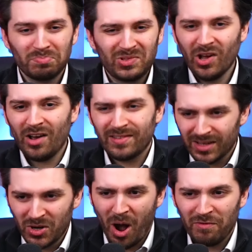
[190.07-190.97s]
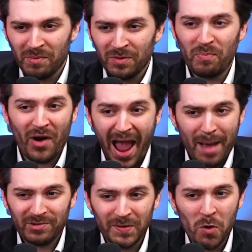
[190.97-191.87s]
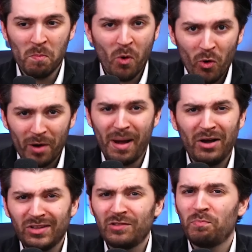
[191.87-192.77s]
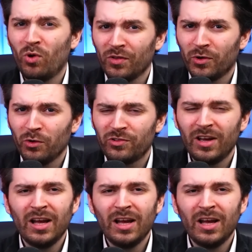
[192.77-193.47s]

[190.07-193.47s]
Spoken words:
does the government perhaps know more about these portals?